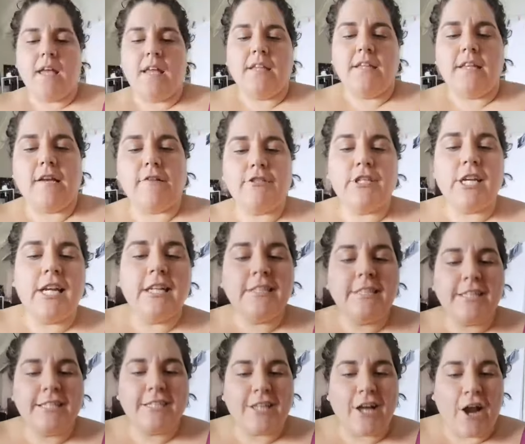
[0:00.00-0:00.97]
Now
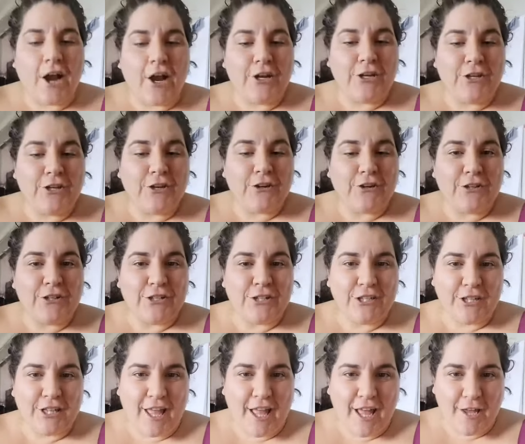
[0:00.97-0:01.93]
chances are you're going to
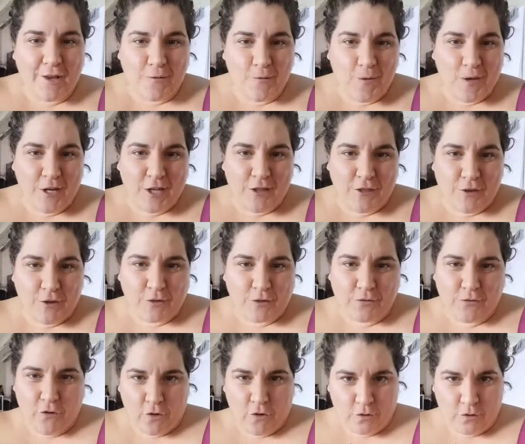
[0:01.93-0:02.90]
like one of those
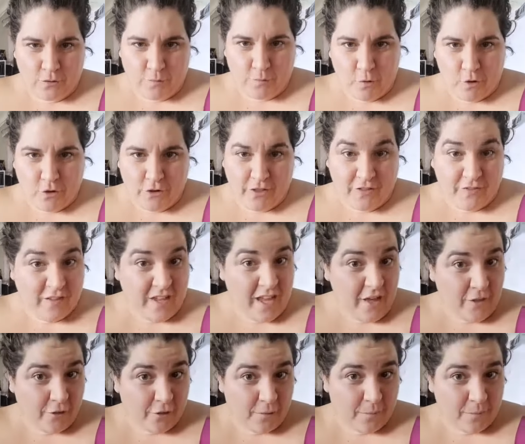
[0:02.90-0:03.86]
photos more than the
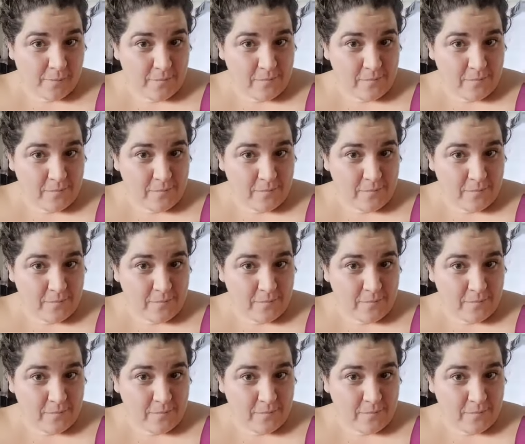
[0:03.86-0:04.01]
other.